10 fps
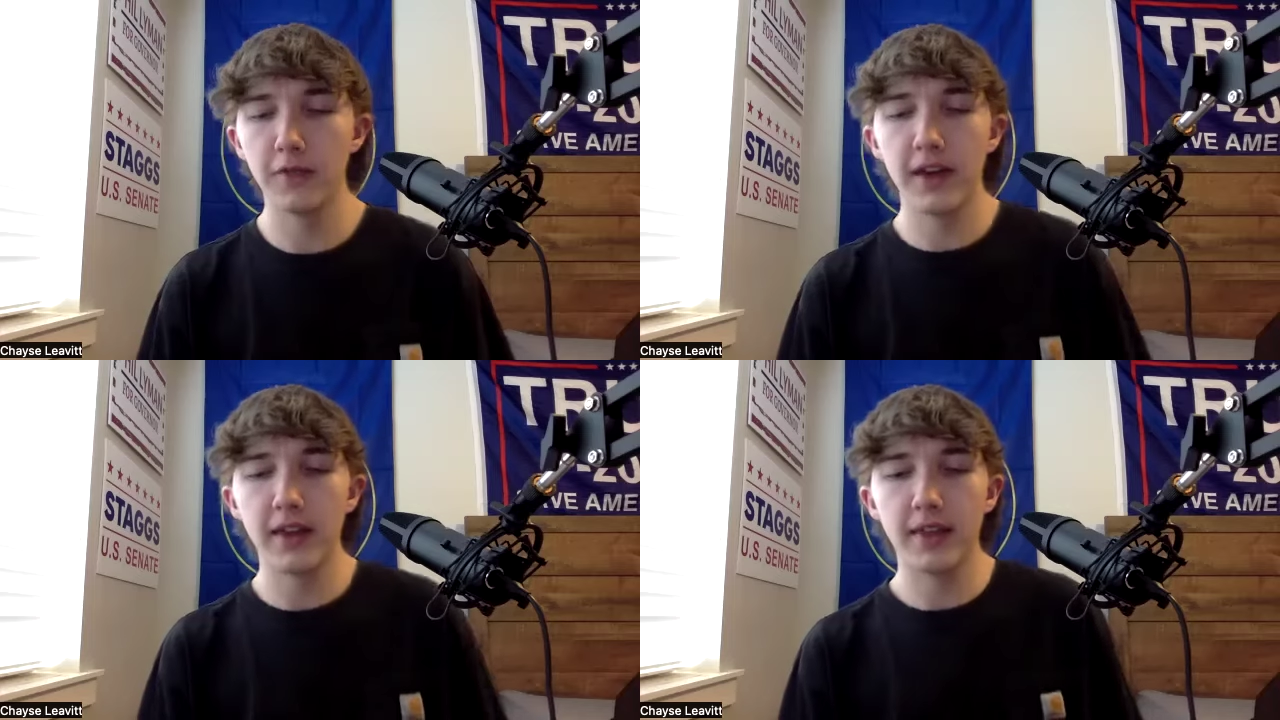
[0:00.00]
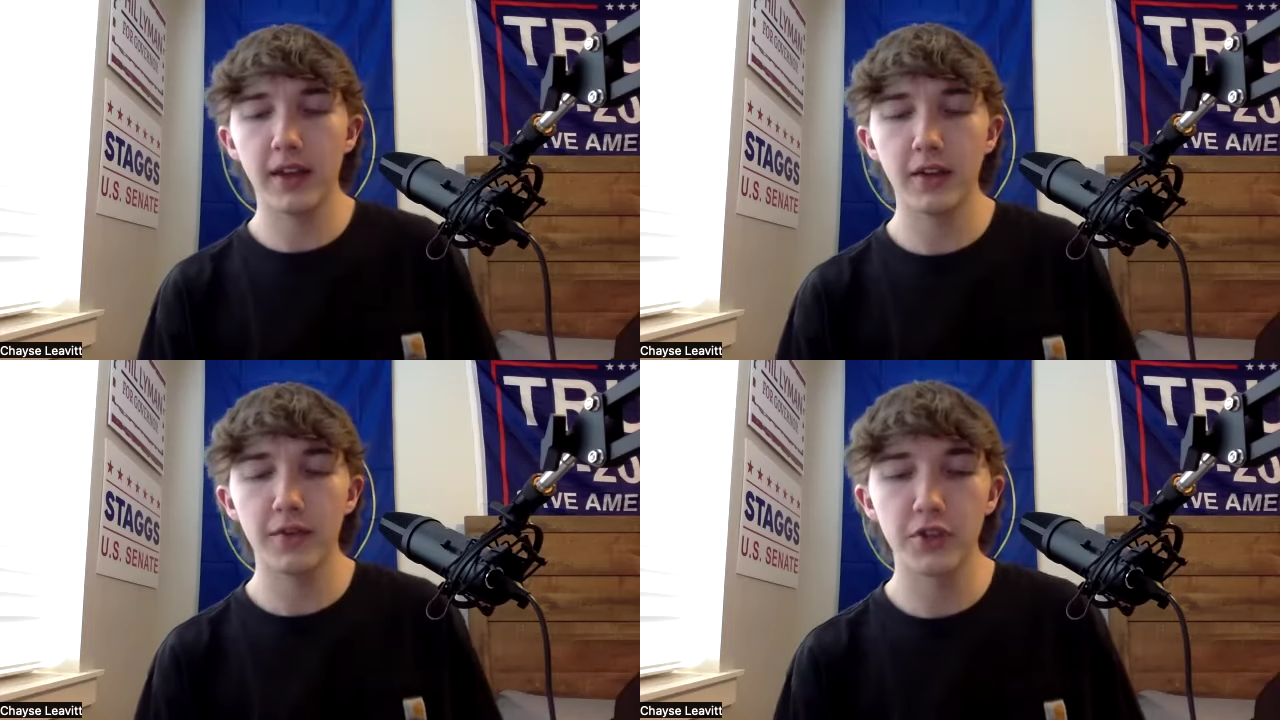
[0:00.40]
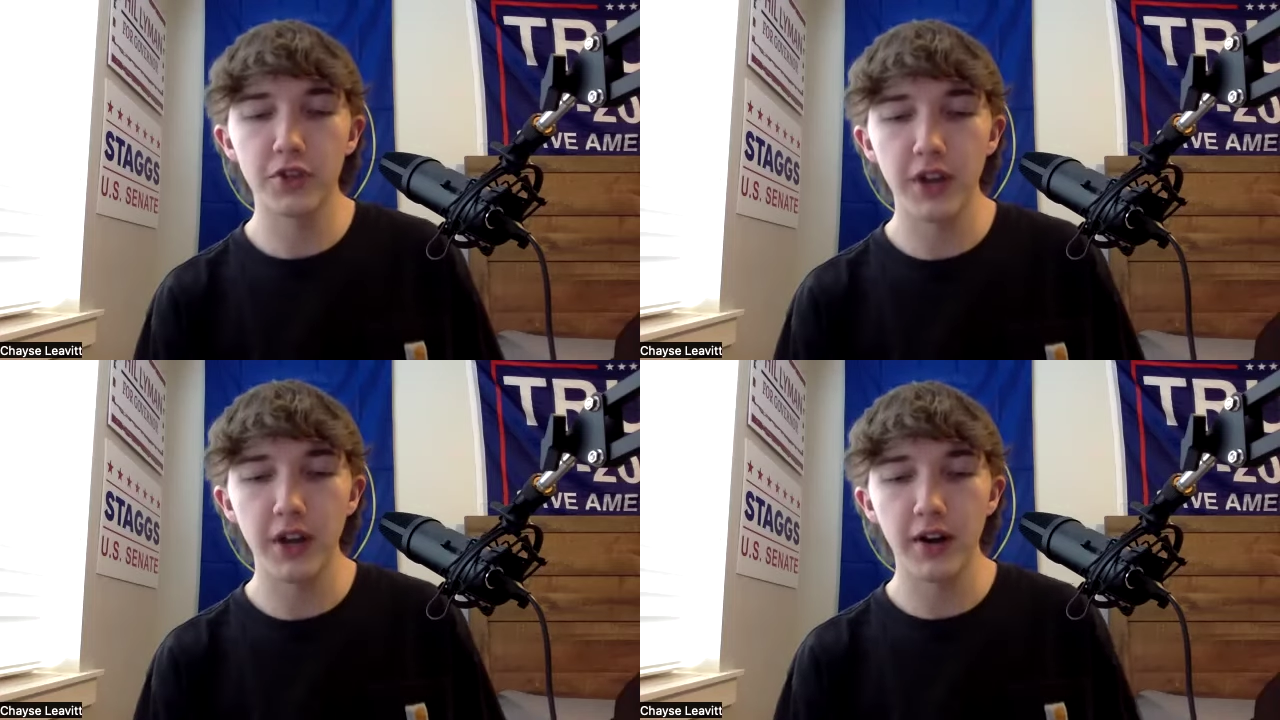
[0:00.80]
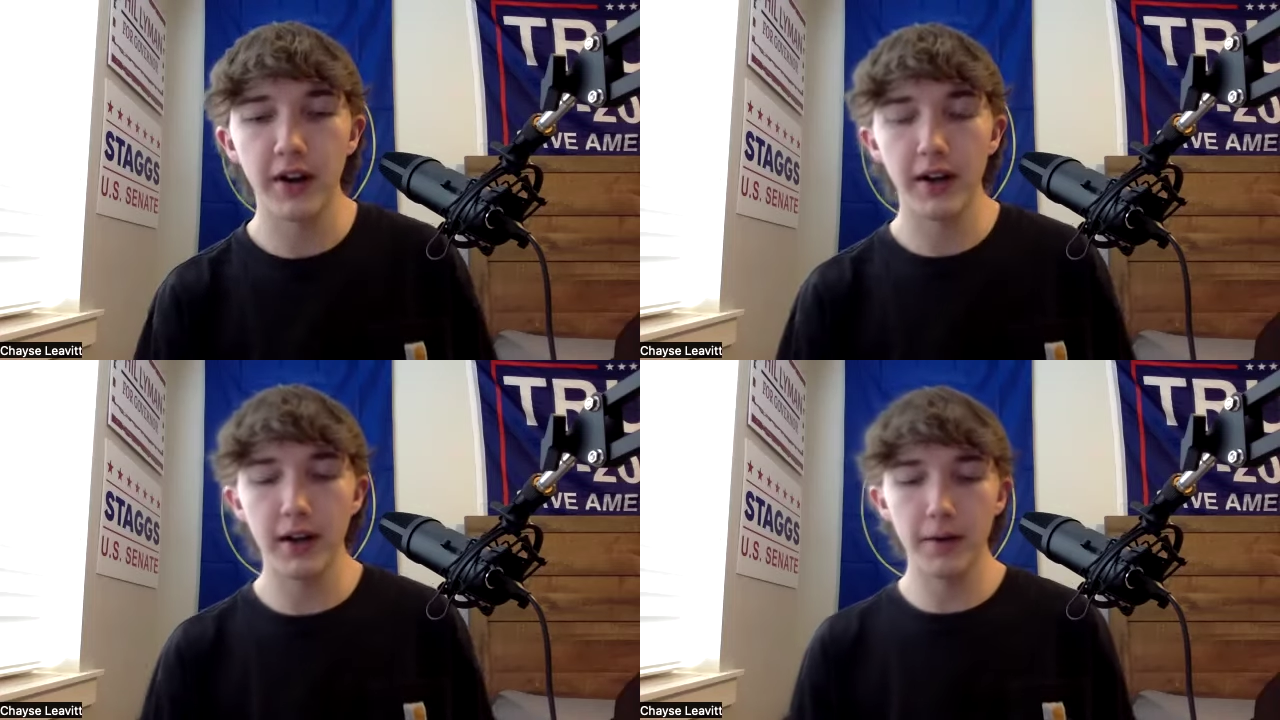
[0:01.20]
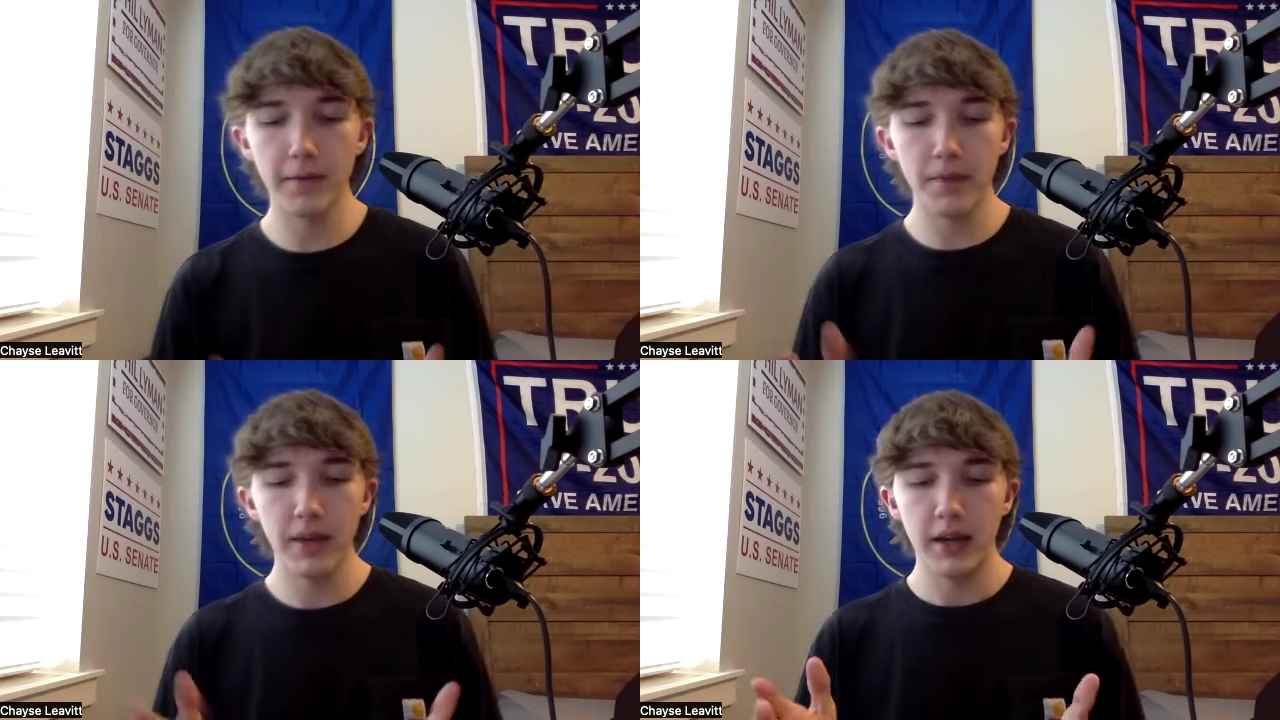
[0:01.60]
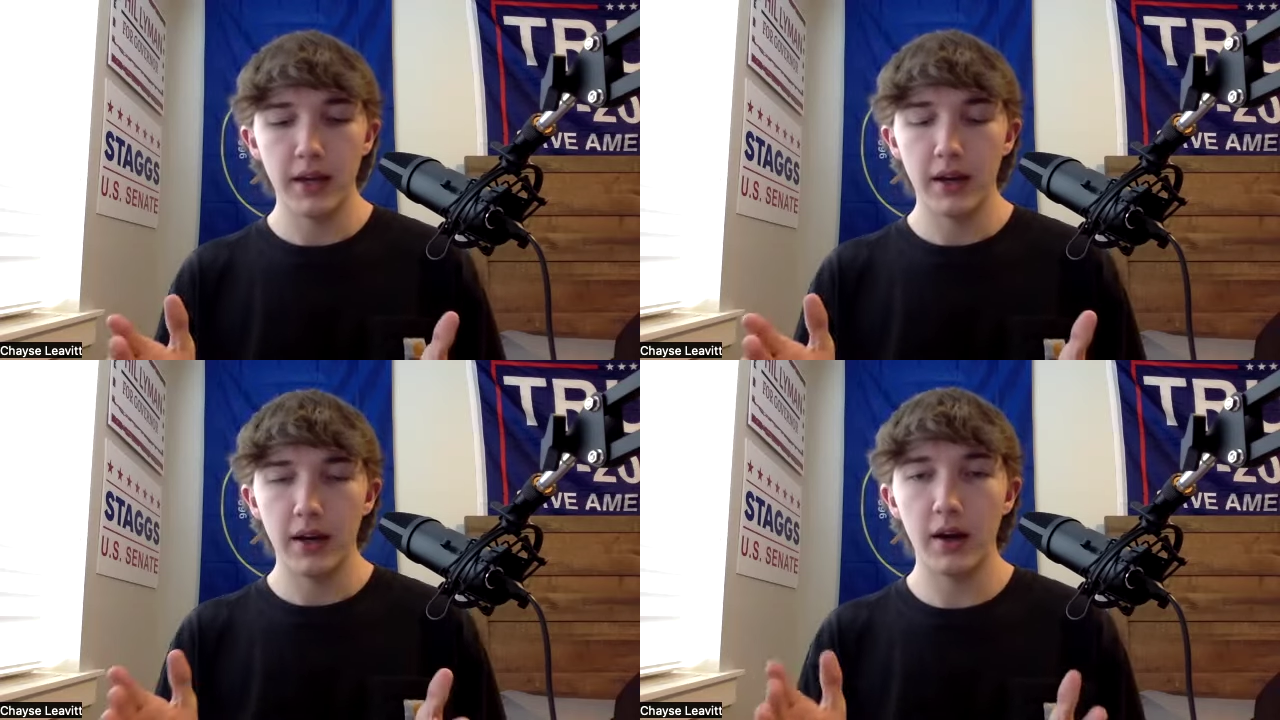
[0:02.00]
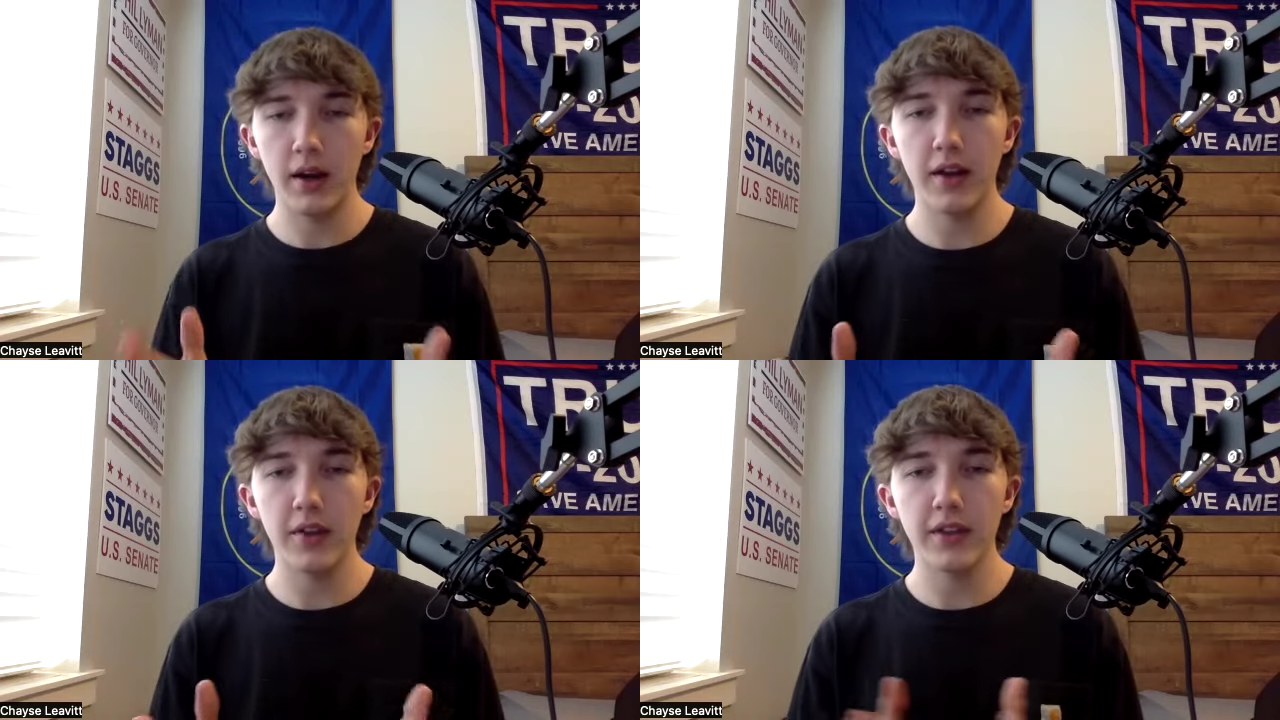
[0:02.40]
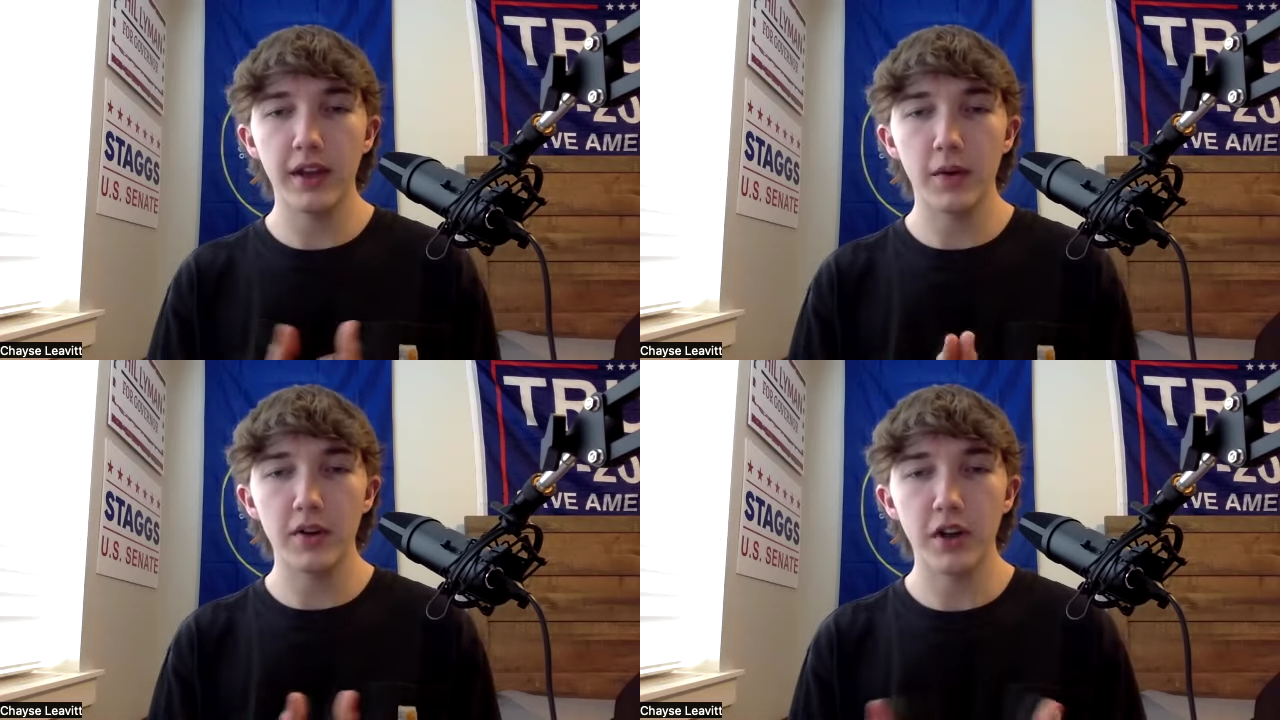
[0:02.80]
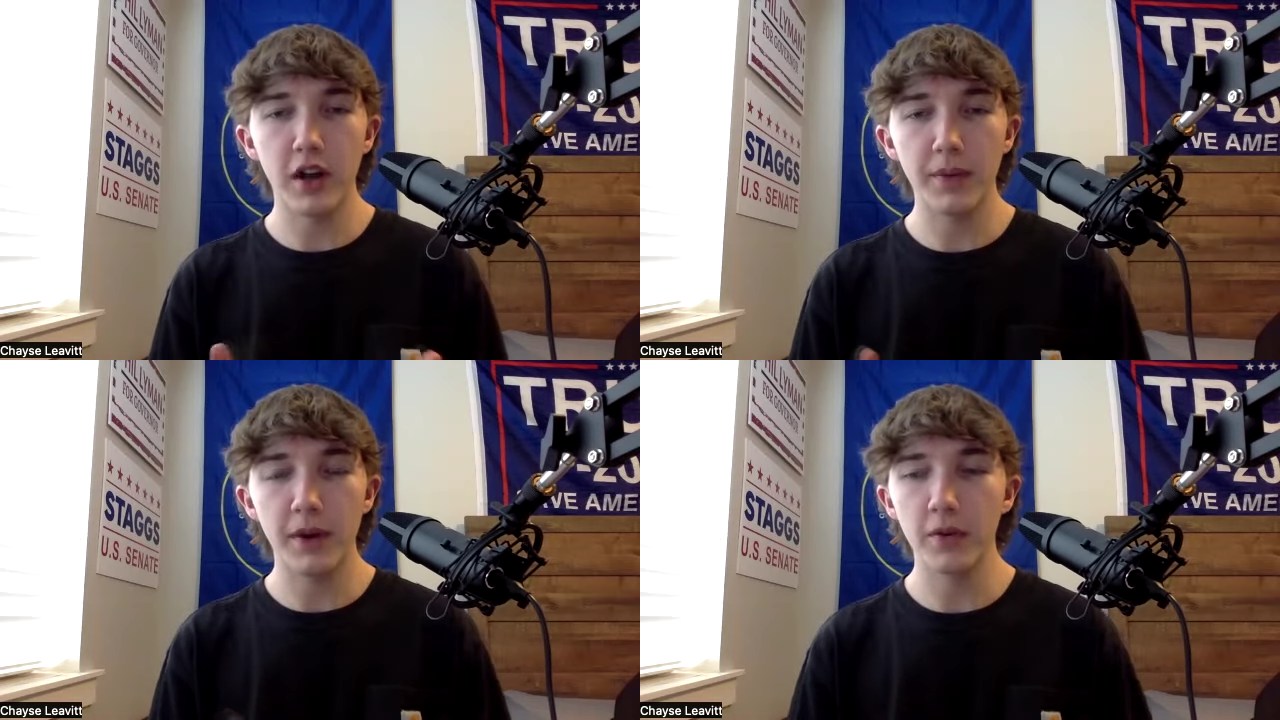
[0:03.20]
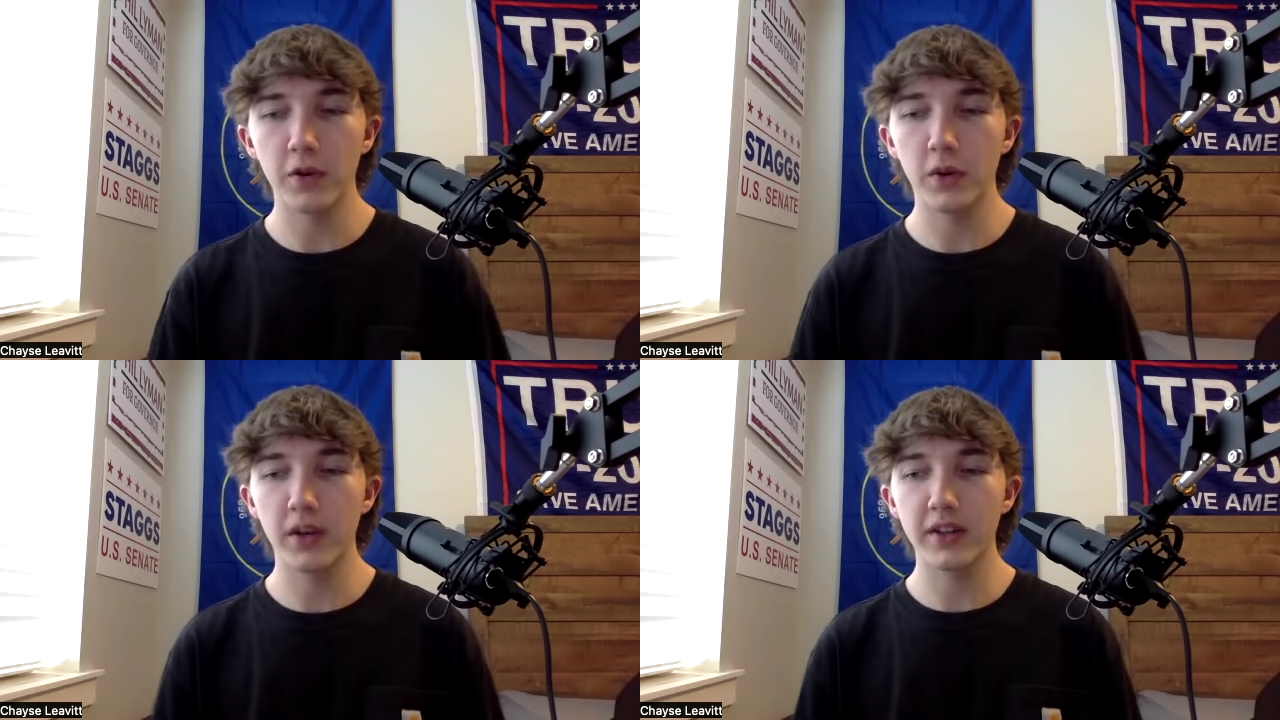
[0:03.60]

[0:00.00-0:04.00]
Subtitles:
that. Thank you for sharing. Another thing I want to talk about real quick.